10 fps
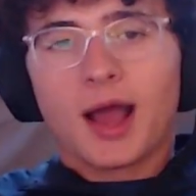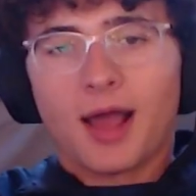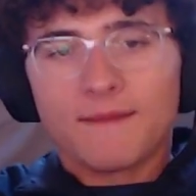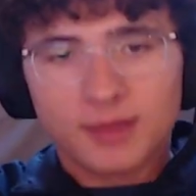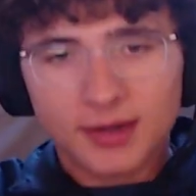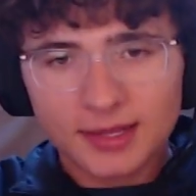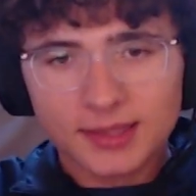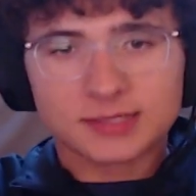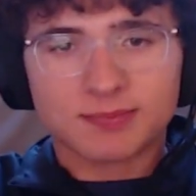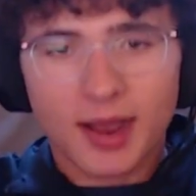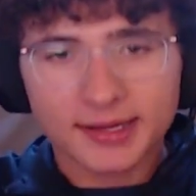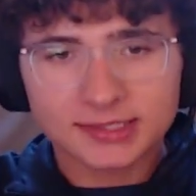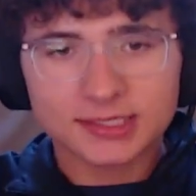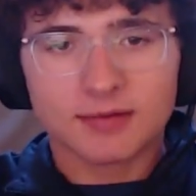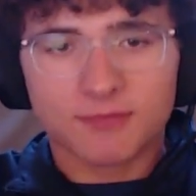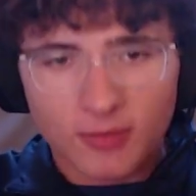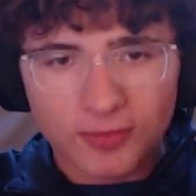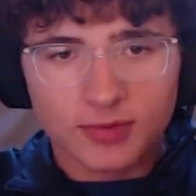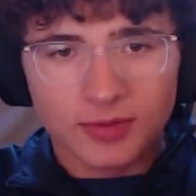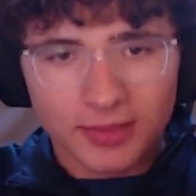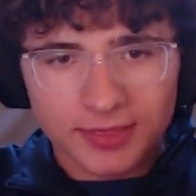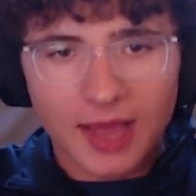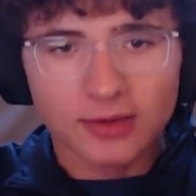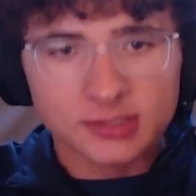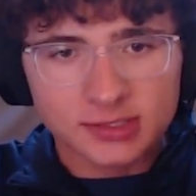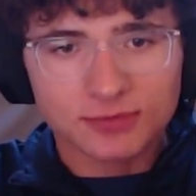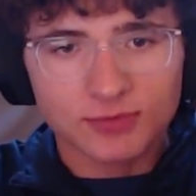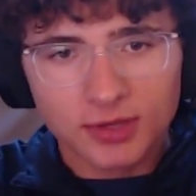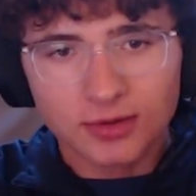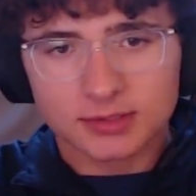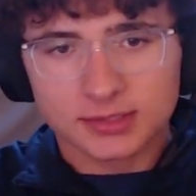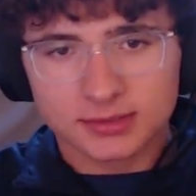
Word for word: I've been in this mindset for thousands of years.